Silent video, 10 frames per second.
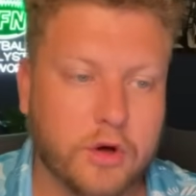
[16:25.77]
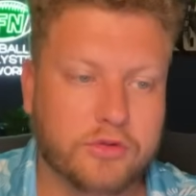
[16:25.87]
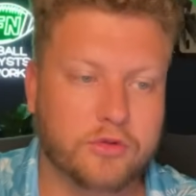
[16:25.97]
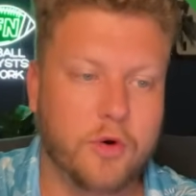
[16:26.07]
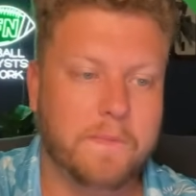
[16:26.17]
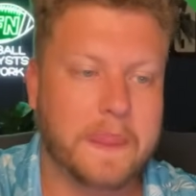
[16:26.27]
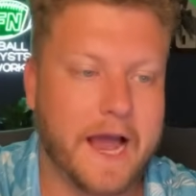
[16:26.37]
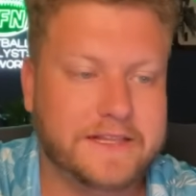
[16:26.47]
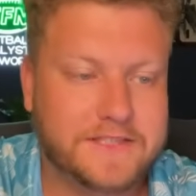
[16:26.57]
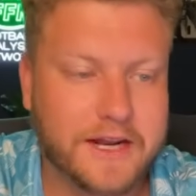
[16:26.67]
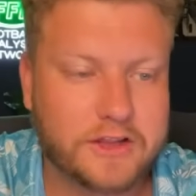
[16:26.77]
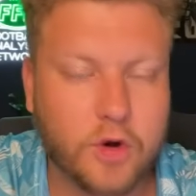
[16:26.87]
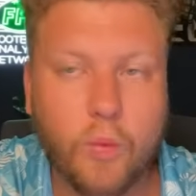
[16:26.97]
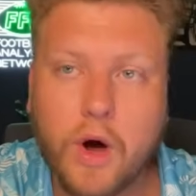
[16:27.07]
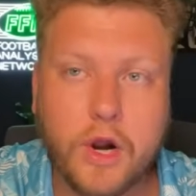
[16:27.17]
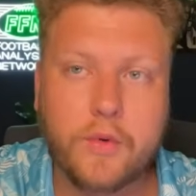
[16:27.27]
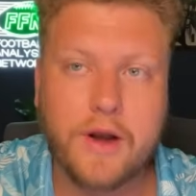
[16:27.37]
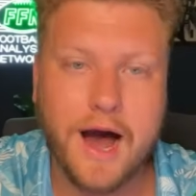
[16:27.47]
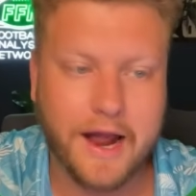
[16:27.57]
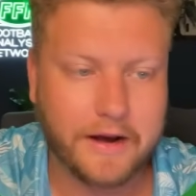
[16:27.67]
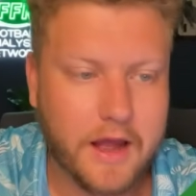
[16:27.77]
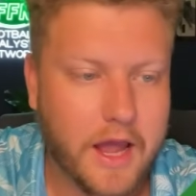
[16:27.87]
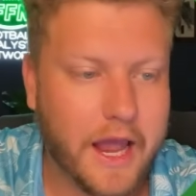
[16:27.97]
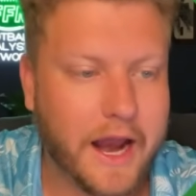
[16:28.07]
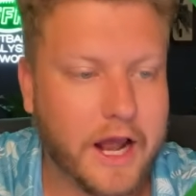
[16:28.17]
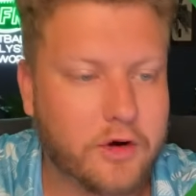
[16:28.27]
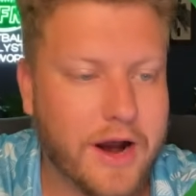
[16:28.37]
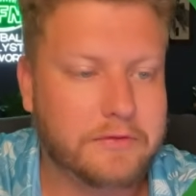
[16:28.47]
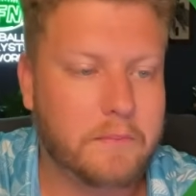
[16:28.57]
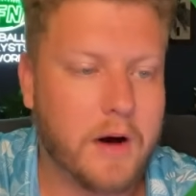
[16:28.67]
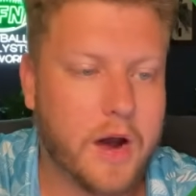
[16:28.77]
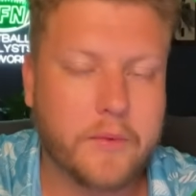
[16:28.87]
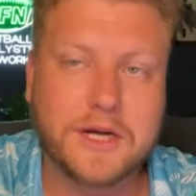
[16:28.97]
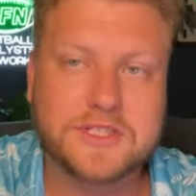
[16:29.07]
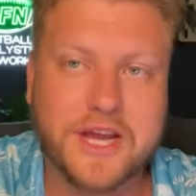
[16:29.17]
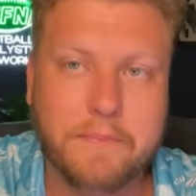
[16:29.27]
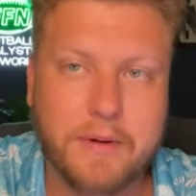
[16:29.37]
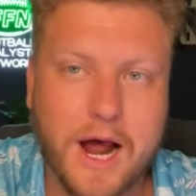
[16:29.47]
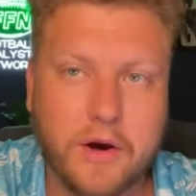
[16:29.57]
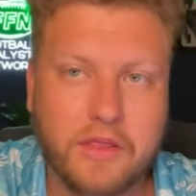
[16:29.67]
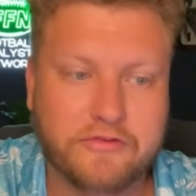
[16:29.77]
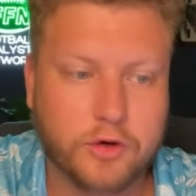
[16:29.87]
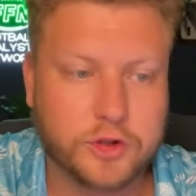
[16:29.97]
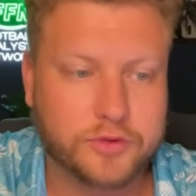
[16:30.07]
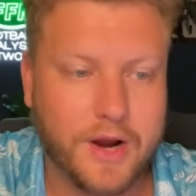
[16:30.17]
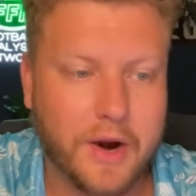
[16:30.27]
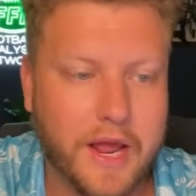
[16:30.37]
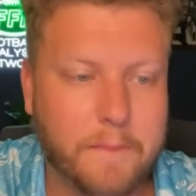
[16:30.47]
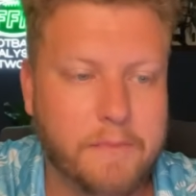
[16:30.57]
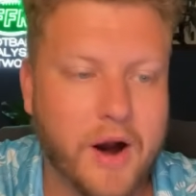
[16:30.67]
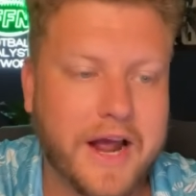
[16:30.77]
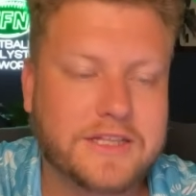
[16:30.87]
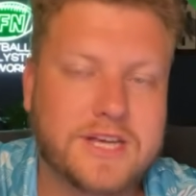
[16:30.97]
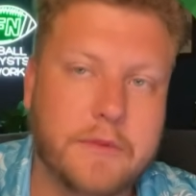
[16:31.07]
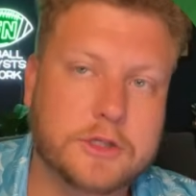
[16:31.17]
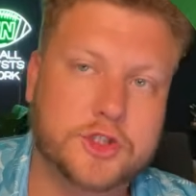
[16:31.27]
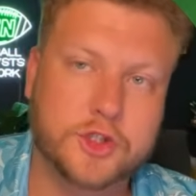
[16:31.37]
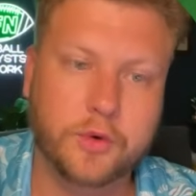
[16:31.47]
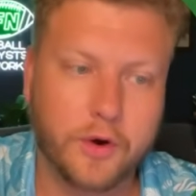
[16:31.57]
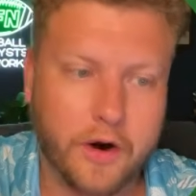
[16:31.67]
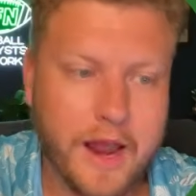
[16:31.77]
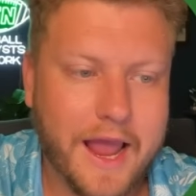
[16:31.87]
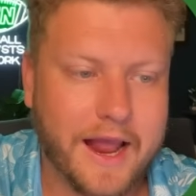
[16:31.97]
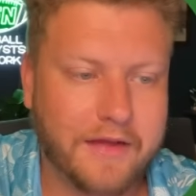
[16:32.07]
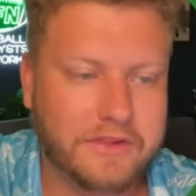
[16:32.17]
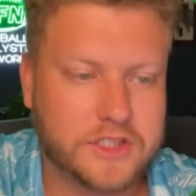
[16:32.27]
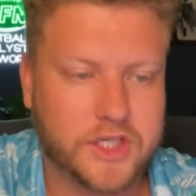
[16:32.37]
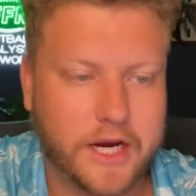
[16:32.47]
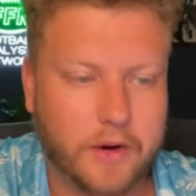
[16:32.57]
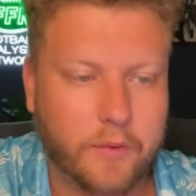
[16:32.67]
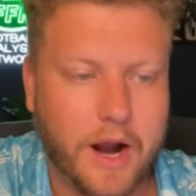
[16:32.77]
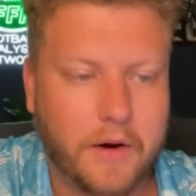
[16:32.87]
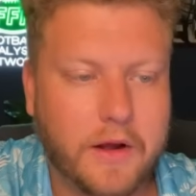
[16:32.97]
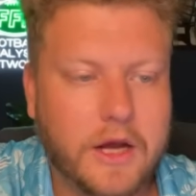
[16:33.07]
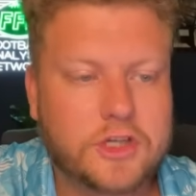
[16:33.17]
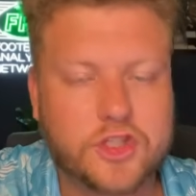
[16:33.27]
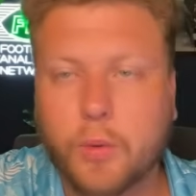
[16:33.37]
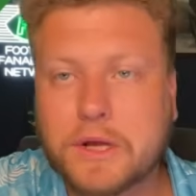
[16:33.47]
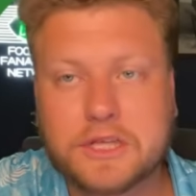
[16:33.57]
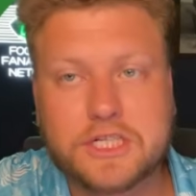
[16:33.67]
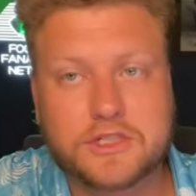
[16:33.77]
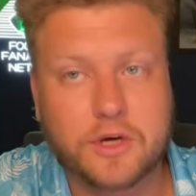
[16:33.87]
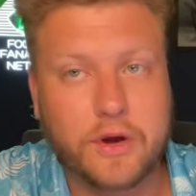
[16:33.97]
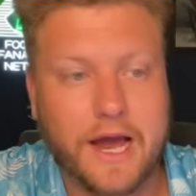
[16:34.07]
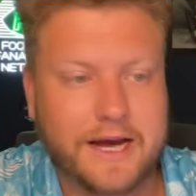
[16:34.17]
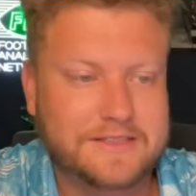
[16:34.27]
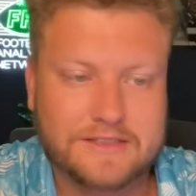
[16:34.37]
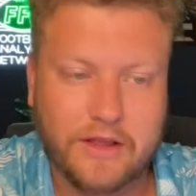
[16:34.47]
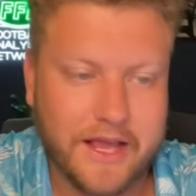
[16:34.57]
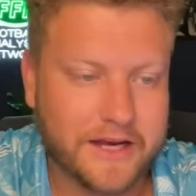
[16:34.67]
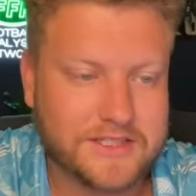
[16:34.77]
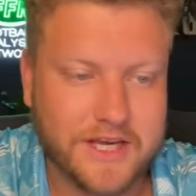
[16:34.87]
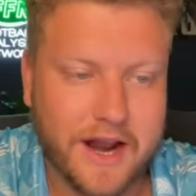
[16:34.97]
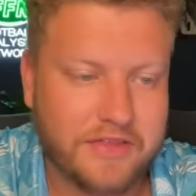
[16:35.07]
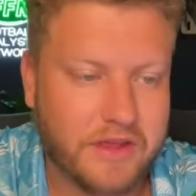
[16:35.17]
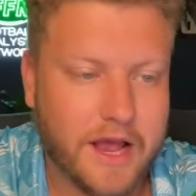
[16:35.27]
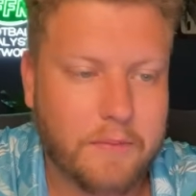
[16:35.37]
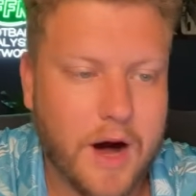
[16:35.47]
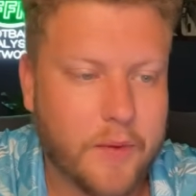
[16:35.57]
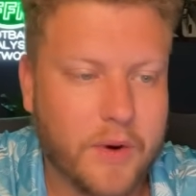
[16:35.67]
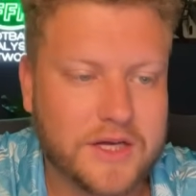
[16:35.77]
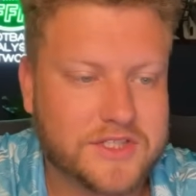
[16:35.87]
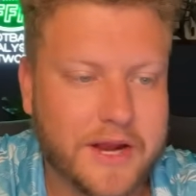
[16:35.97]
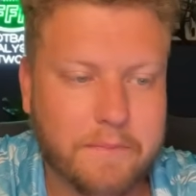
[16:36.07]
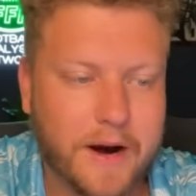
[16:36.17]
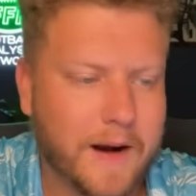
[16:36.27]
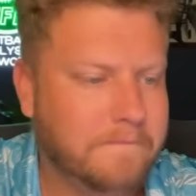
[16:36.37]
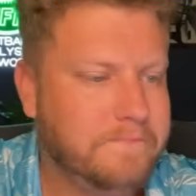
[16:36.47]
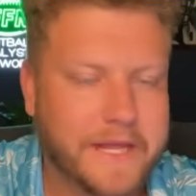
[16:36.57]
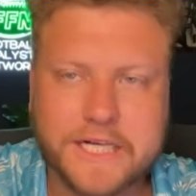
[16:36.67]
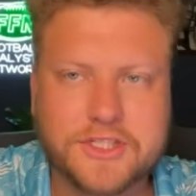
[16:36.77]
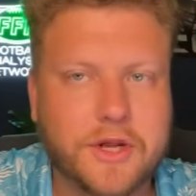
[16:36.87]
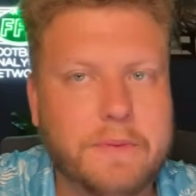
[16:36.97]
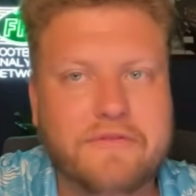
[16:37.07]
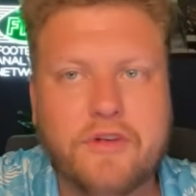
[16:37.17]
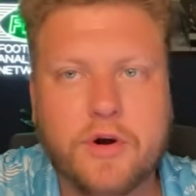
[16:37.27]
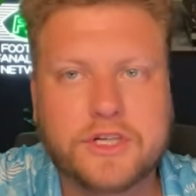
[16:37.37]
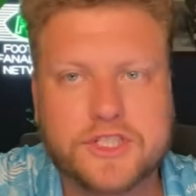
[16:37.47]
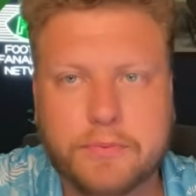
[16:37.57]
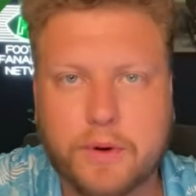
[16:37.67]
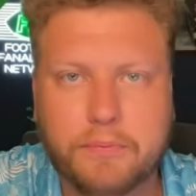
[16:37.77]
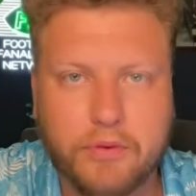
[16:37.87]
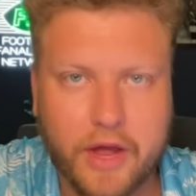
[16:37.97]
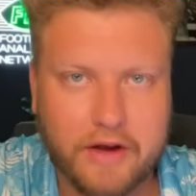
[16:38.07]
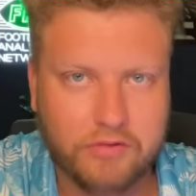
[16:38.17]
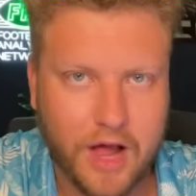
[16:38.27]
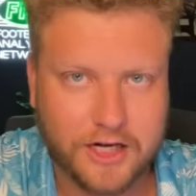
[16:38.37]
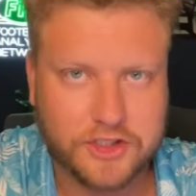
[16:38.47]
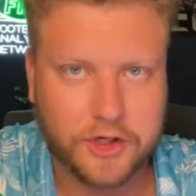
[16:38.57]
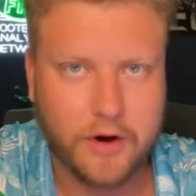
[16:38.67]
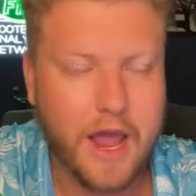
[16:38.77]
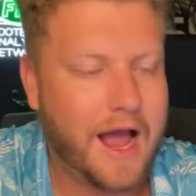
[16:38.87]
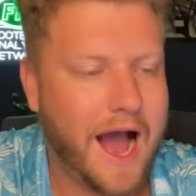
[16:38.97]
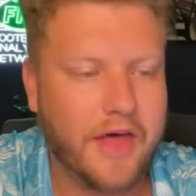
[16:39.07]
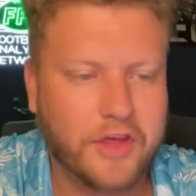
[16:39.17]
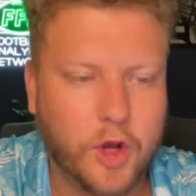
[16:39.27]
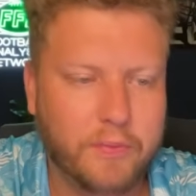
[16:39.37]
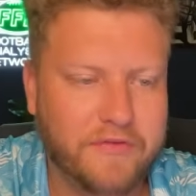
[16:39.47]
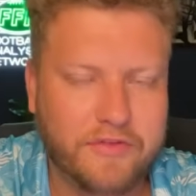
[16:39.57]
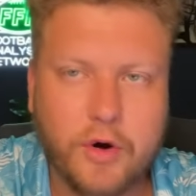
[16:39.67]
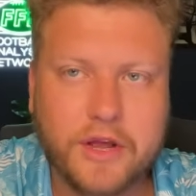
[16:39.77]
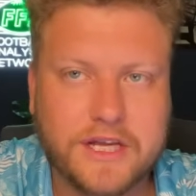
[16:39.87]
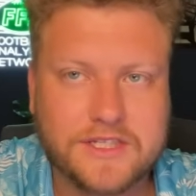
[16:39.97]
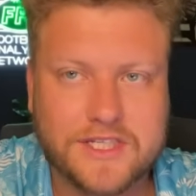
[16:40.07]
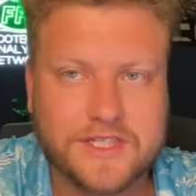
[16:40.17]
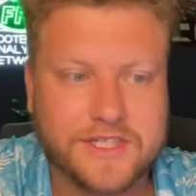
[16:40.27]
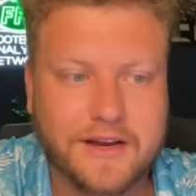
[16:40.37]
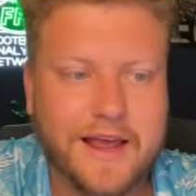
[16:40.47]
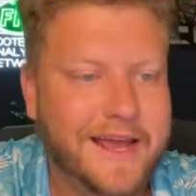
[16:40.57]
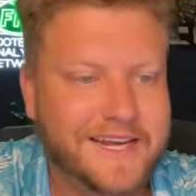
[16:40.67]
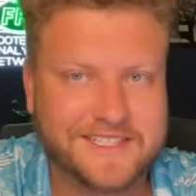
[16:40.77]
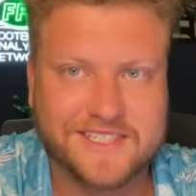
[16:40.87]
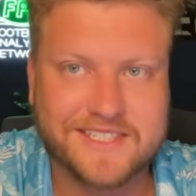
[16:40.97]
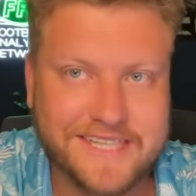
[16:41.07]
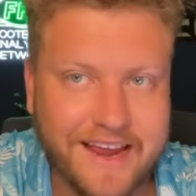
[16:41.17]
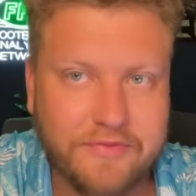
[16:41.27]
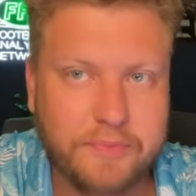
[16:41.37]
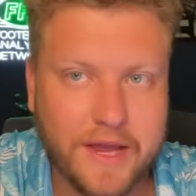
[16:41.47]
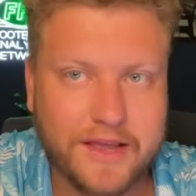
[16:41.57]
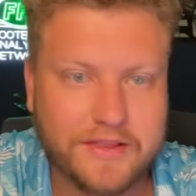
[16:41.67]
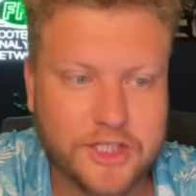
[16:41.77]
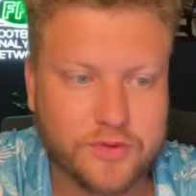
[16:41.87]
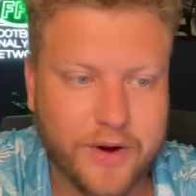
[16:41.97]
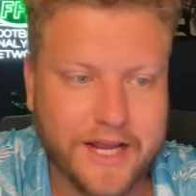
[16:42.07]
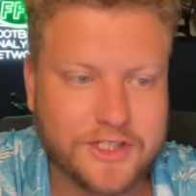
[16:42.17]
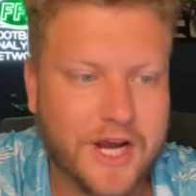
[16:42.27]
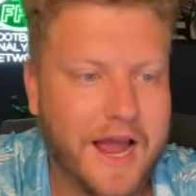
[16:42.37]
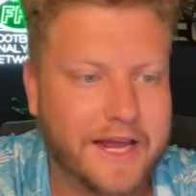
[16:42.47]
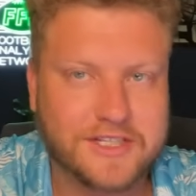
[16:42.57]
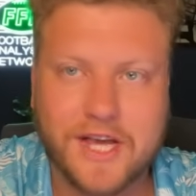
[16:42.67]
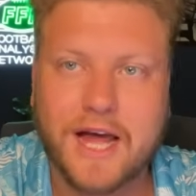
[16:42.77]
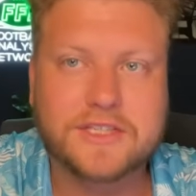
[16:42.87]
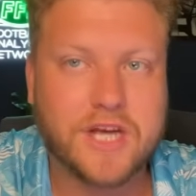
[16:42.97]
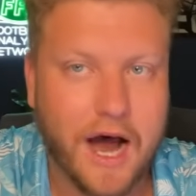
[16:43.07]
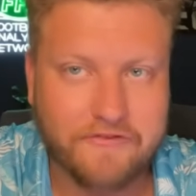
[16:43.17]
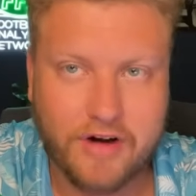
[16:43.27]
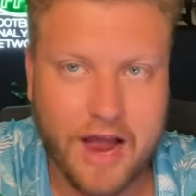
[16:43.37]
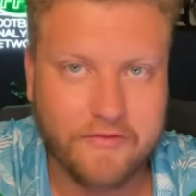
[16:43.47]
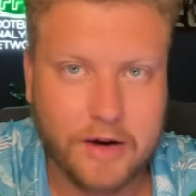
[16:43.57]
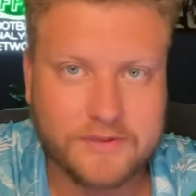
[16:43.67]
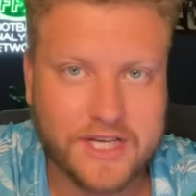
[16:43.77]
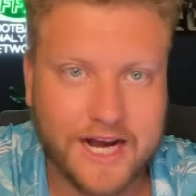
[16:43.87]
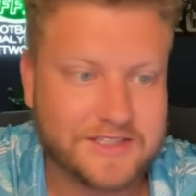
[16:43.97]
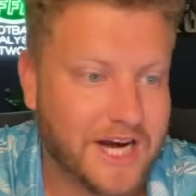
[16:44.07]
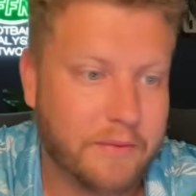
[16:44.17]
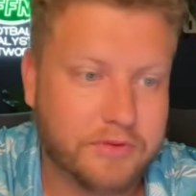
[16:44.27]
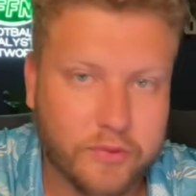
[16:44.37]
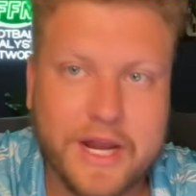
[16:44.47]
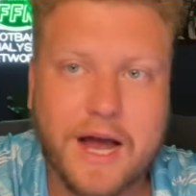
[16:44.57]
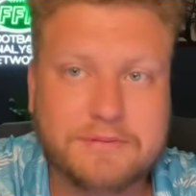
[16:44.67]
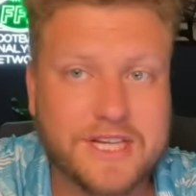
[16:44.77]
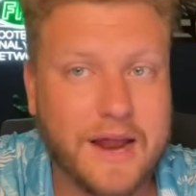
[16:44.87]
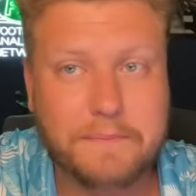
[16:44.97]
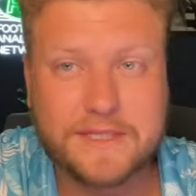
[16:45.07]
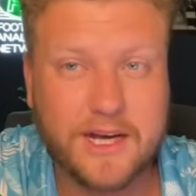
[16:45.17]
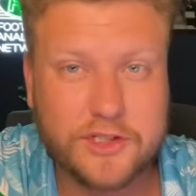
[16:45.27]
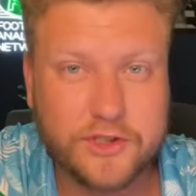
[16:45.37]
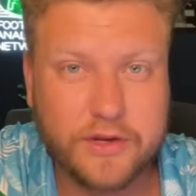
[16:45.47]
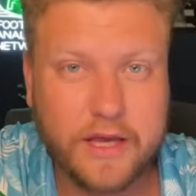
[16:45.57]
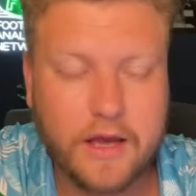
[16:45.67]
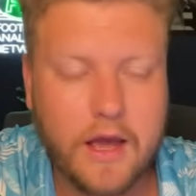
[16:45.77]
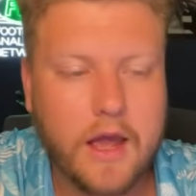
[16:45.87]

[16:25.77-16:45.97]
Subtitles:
through, I did at the 109, and I grabbed Amon-Ra St. Brown in the first round and Brian Thomas Jr. in the second round. So with these 2 guys, like I said, I think Amon-Ra St. Brown is going to be very similar play of last year. I think he'll be very consistent. He's a safe pick at this range. He's got top 5 upside, top 3 upside potentially.